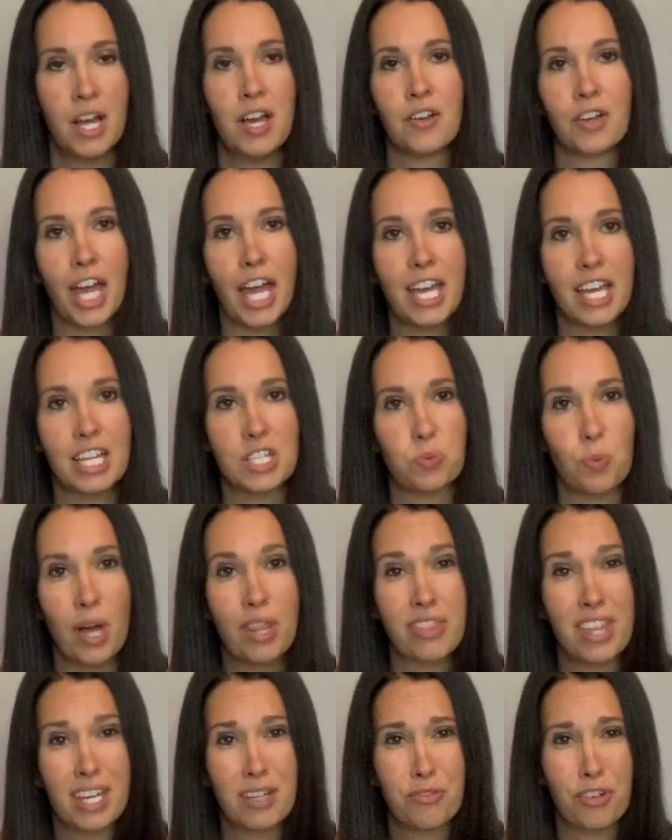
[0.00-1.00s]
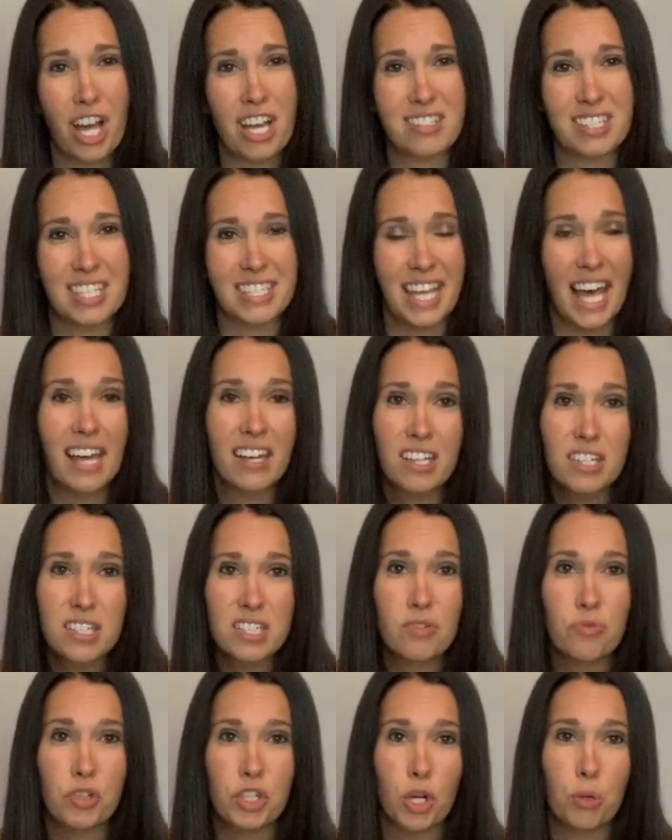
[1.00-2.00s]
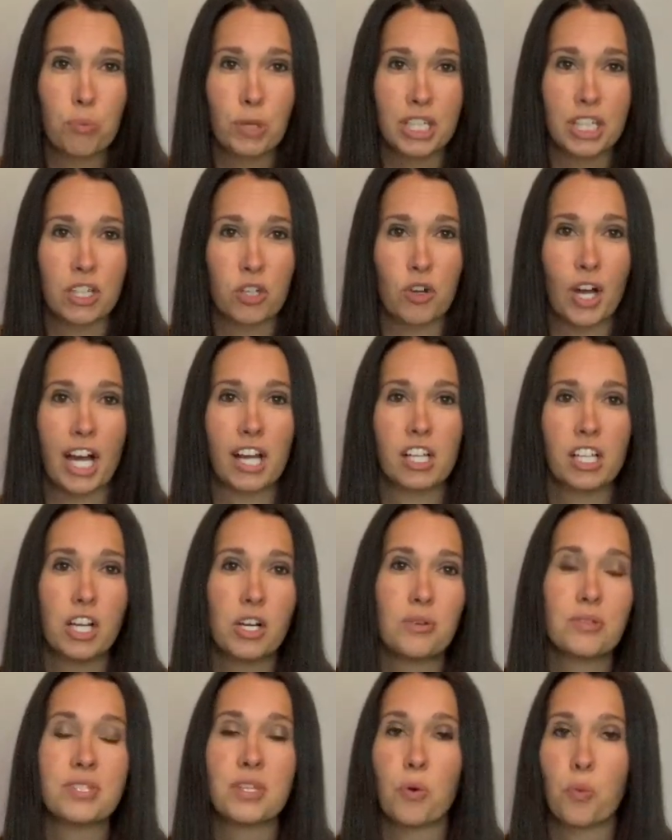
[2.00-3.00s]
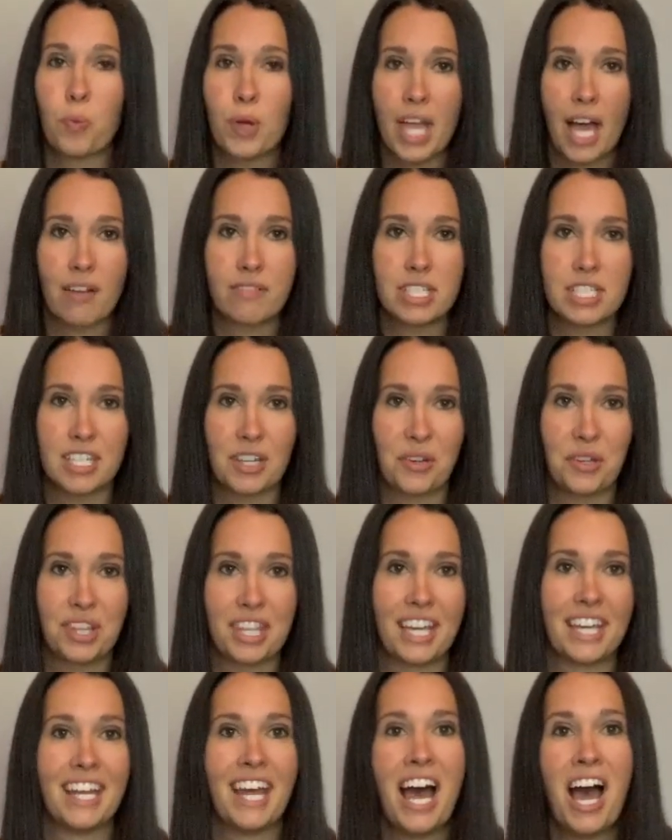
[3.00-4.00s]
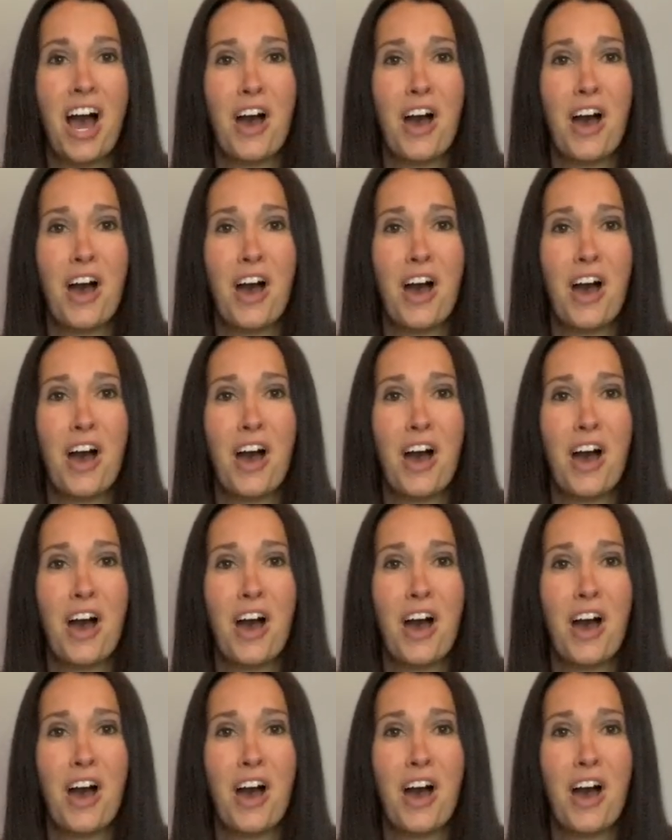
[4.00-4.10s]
Okay, it's one thing for us as adults if we don't bring the correct clothes, we have to deal with it.